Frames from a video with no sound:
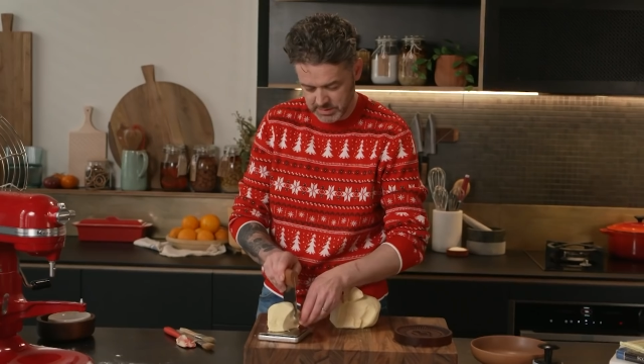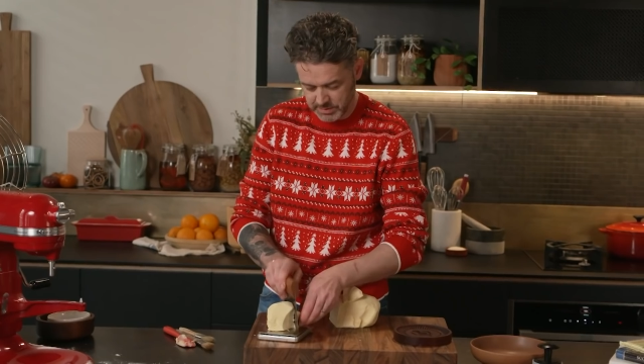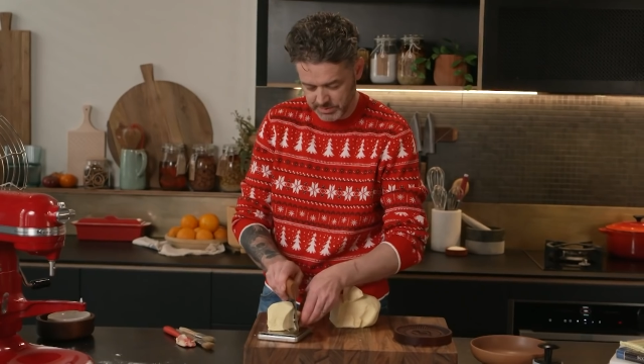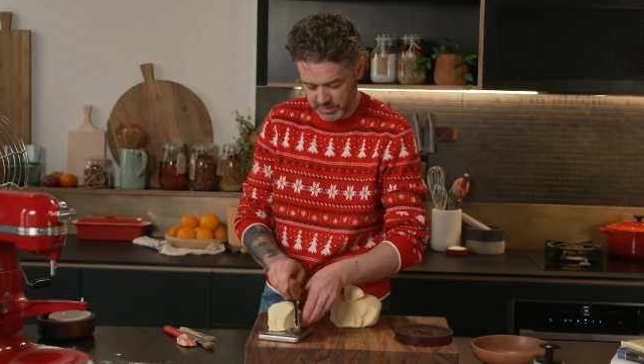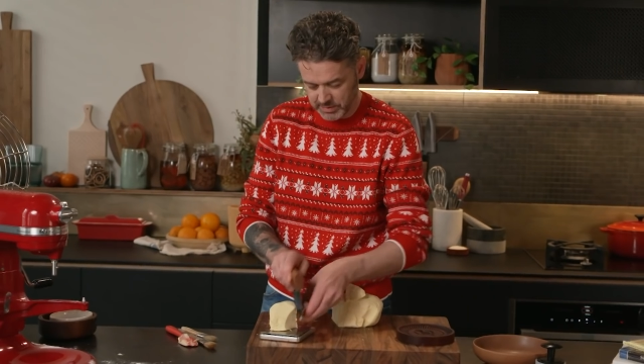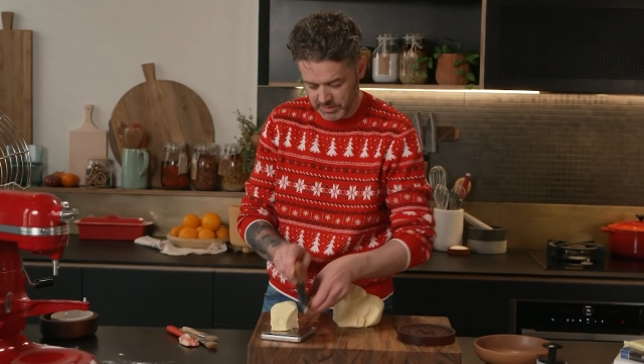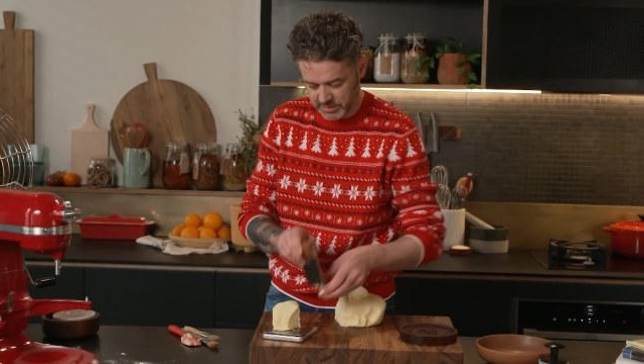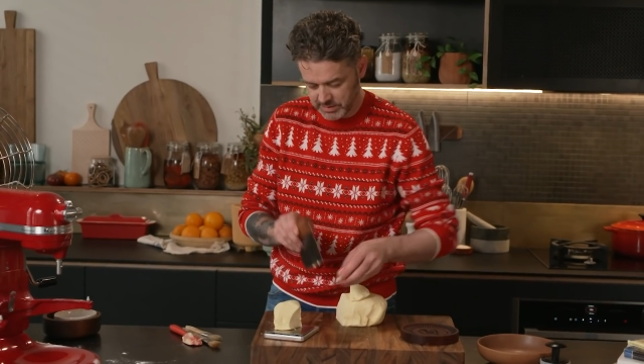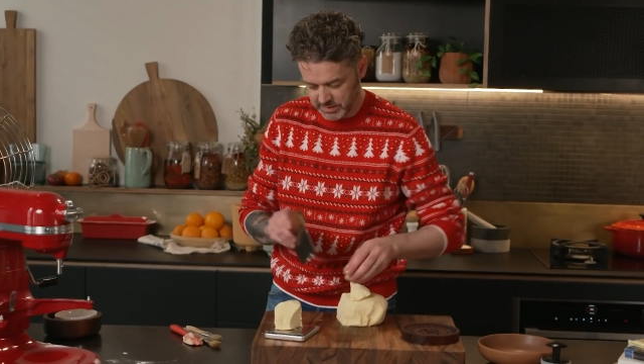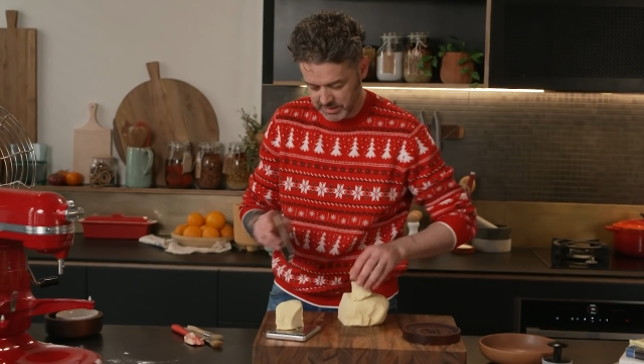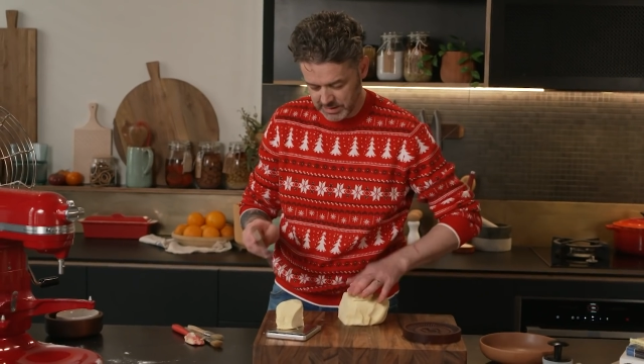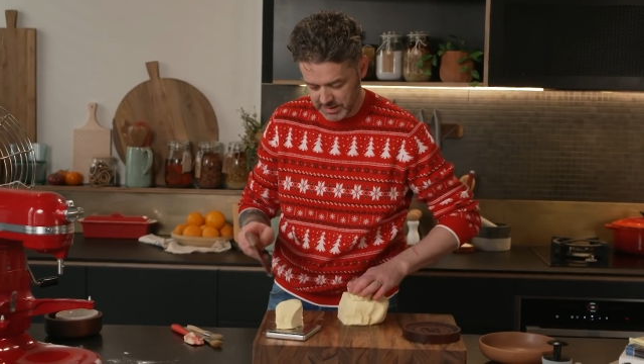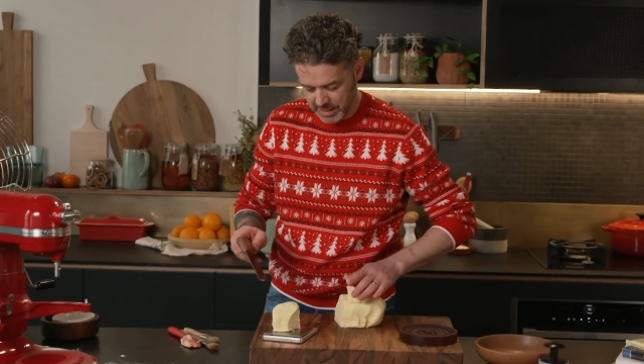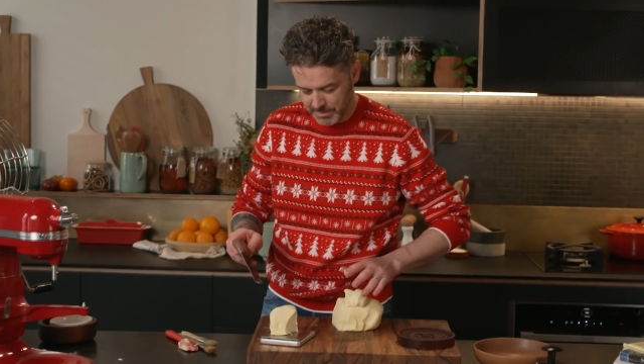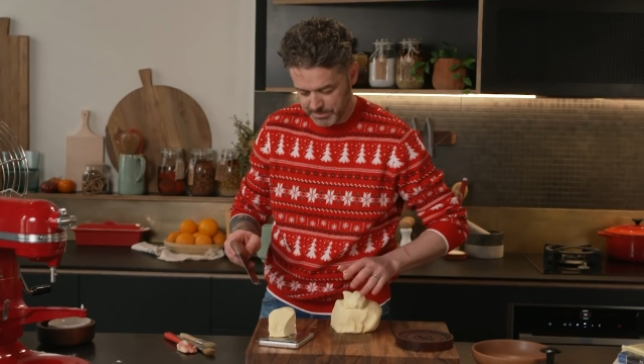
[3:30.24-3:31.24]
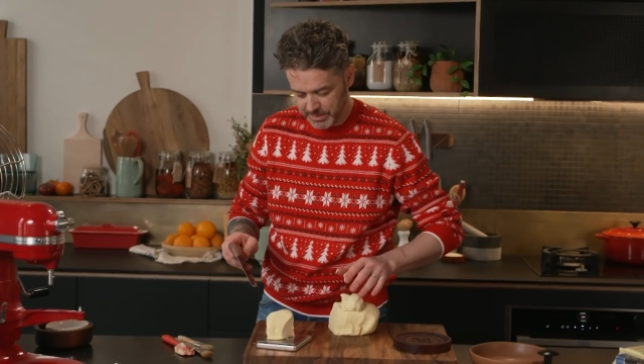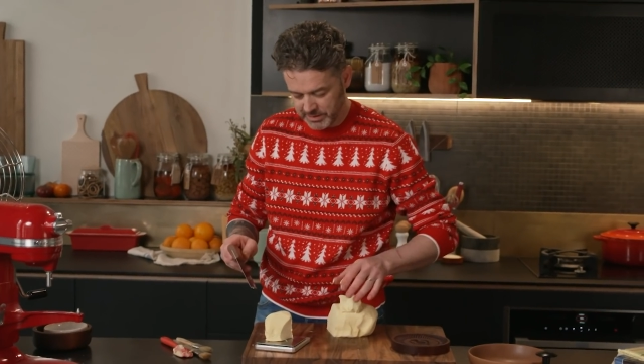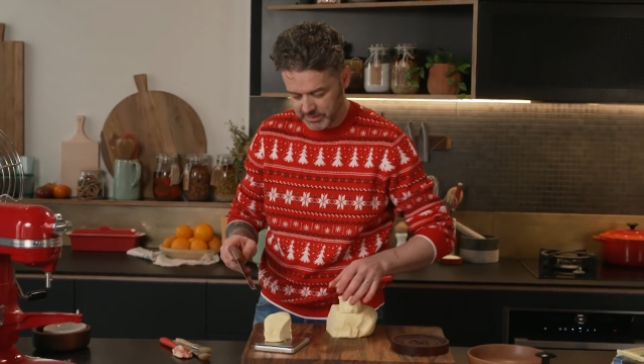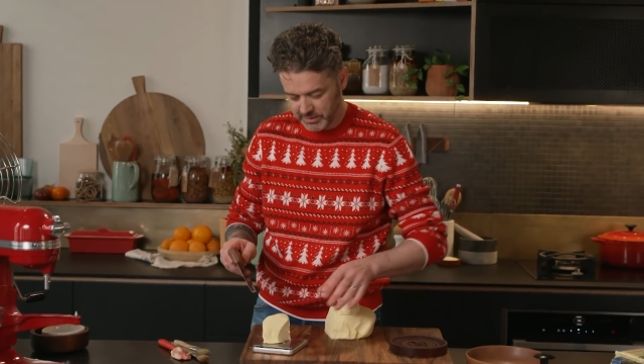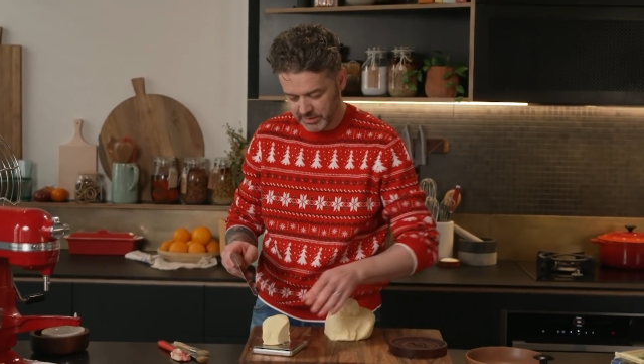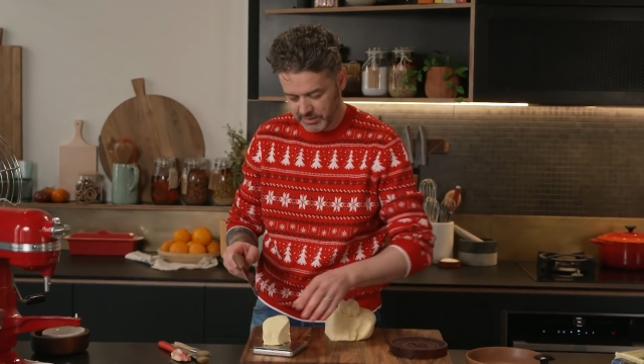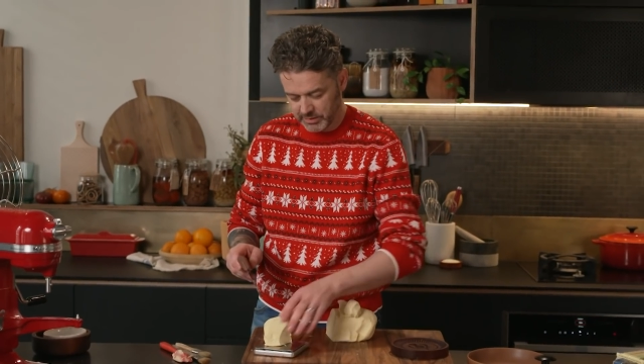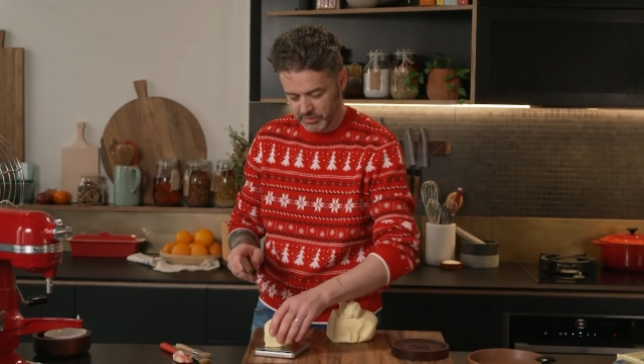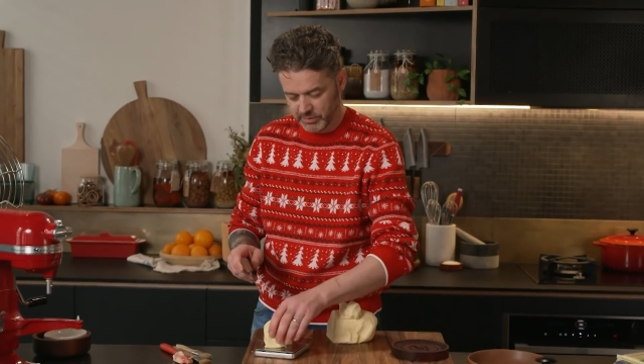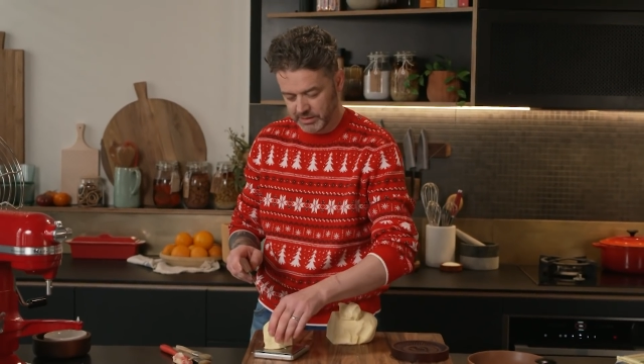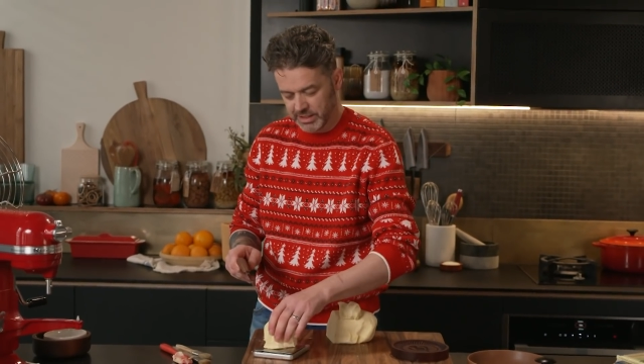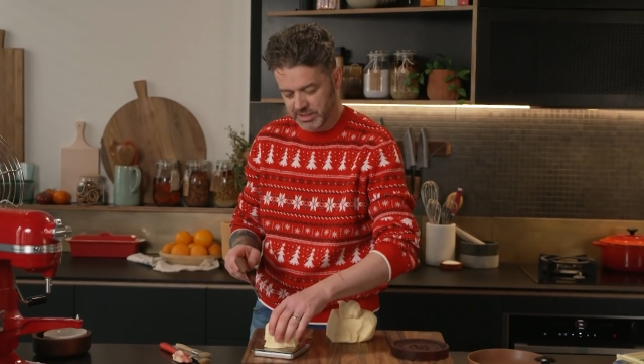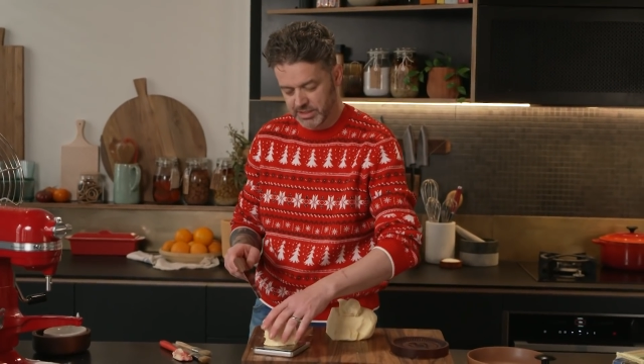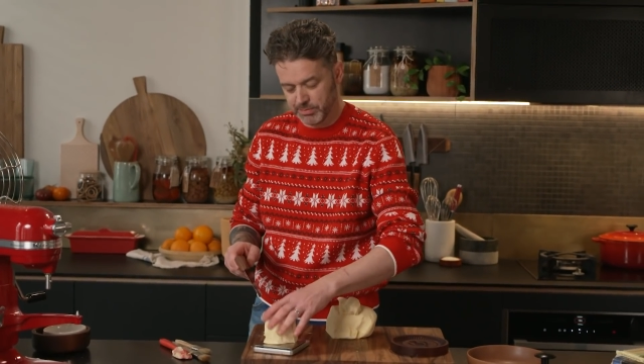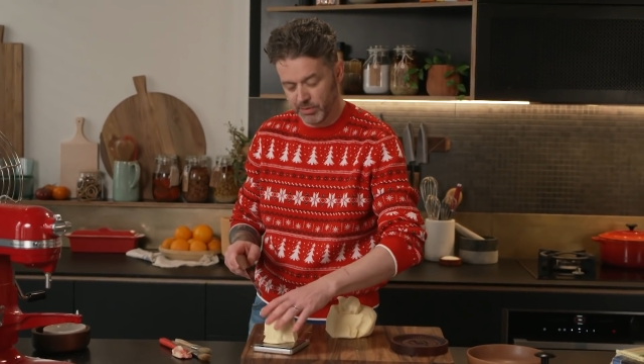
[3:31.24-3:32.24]
to be honest. I'm better at the really
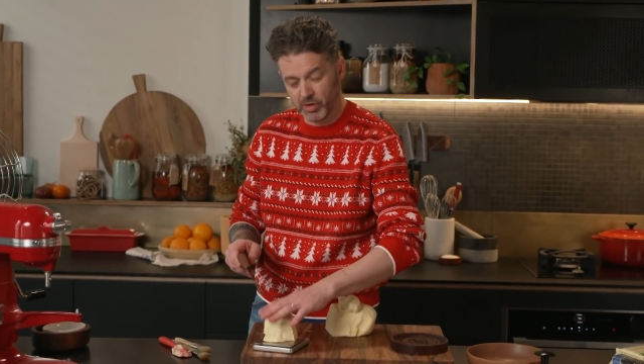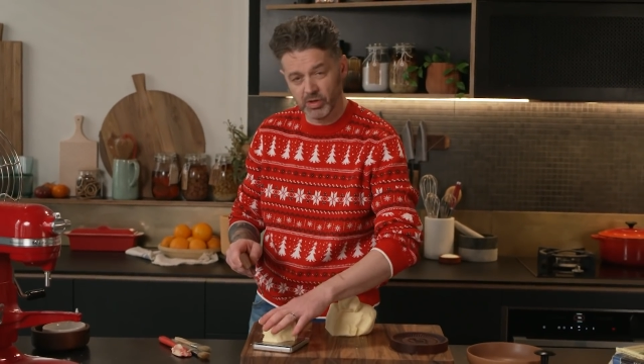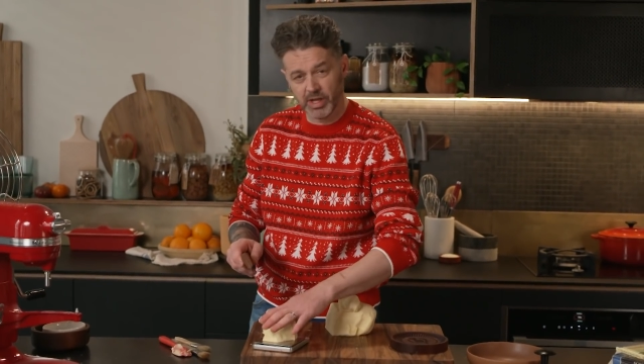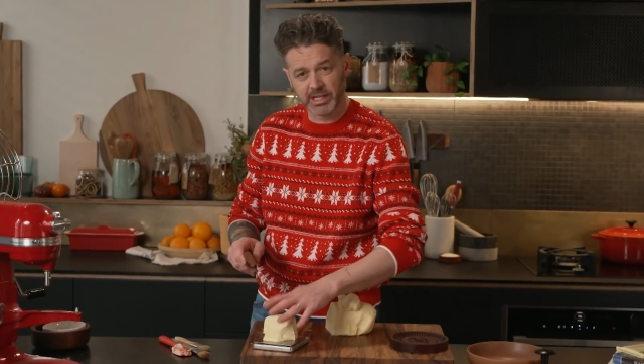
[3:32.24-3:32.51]
small